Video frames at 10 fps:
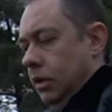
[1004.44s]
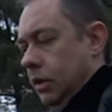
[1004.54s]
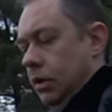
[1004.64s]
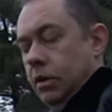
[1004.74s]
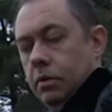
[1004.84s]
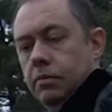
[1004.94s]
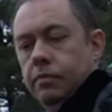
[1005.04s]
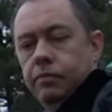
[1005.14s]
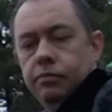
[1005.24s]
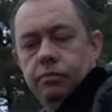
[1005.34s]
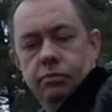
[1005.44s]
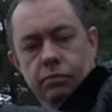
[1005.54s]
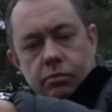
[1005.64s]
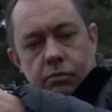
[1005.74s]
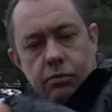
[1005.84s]
Um,
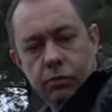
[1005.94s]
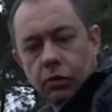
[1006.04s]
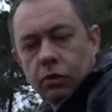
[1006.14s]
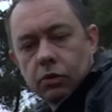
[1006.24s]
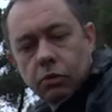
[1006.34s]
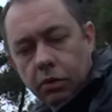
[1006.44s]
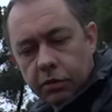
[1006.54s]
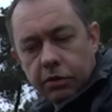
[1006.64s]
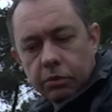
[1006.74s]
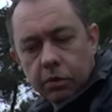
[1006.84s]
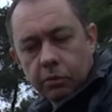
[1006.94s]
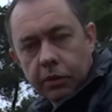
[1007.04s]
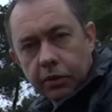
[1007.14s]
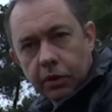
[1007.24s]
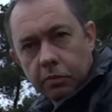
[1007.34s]
a good quality one
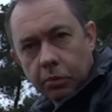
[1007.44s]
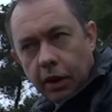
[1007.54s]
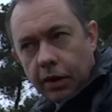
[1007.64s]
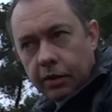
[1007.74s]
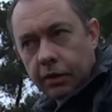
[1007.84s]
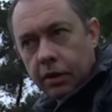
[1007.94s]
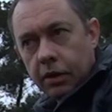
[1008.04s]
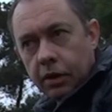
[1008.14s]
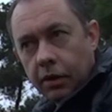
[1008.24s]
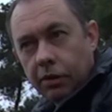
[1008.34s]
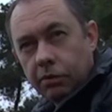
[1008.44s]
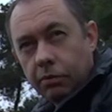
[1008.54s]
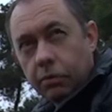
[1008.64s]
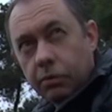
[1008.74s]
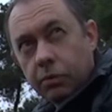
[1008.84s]
with a known brand and this
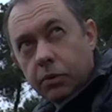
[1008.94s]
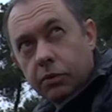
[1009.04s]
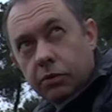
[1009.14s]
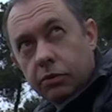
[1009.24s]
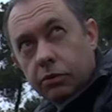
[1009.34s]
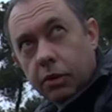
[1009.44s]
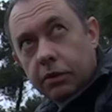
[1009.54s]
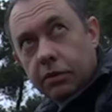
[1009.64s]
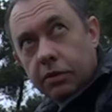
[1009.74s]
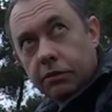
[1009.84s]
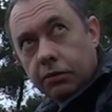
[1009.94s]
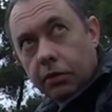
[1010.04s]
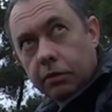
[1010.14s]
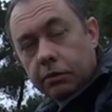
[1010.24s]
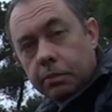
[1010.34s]
one was
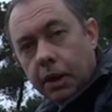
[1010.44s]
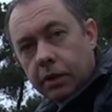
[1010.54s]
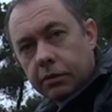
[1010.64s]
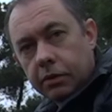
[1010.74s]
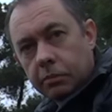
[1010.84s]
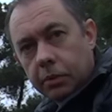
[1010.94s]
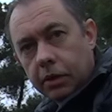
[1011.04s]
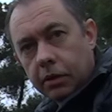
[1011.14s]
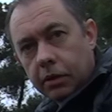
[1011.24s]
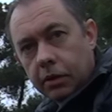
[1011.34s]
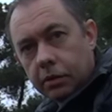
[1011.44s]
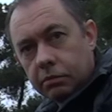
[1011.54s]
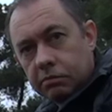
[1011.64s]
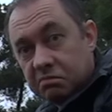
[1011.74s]
£25 in B&Q